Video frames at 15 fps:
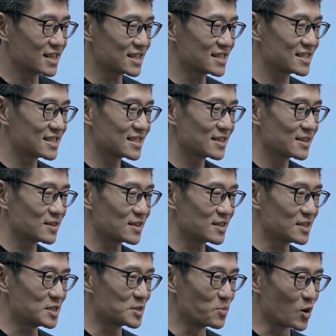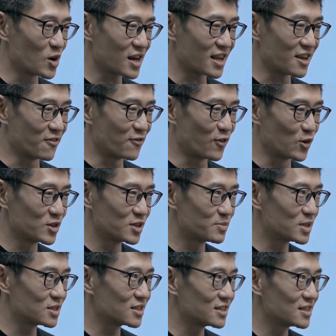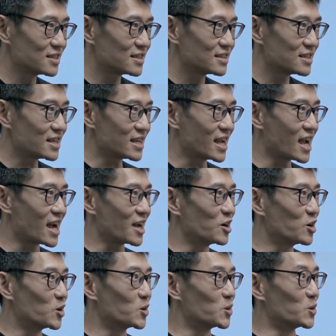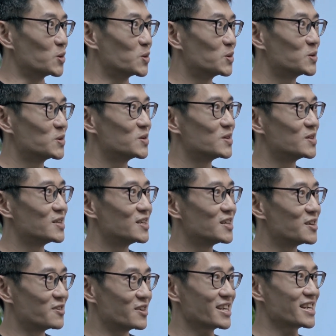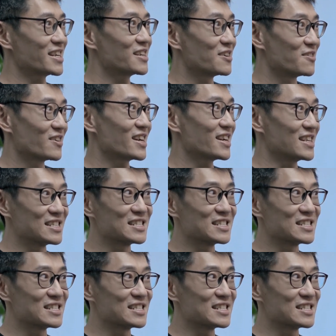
this is more like a foldable AIO, right? Yes, right?